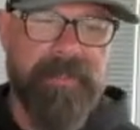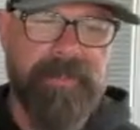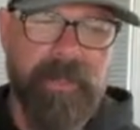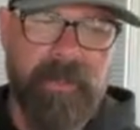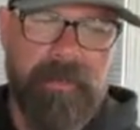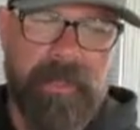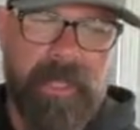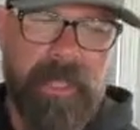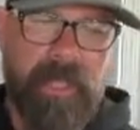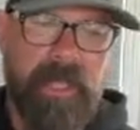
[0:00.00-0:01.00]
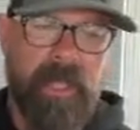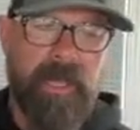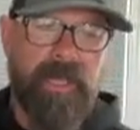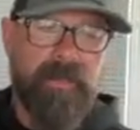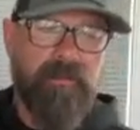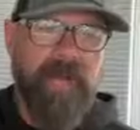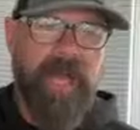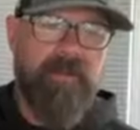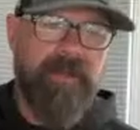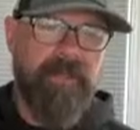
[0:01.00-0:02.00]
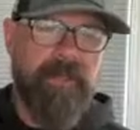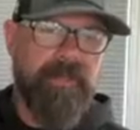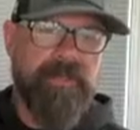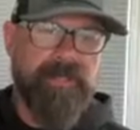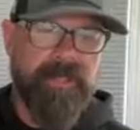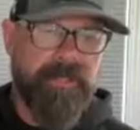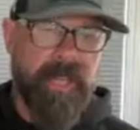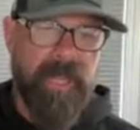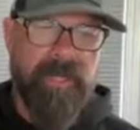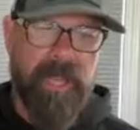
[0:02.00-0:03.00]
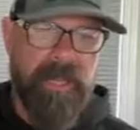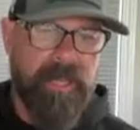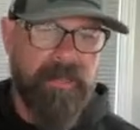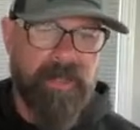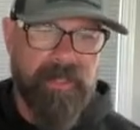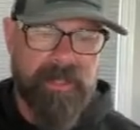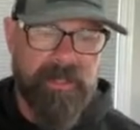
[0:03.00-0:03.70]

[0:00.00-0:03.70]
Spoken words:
So what I would do is just knock out anything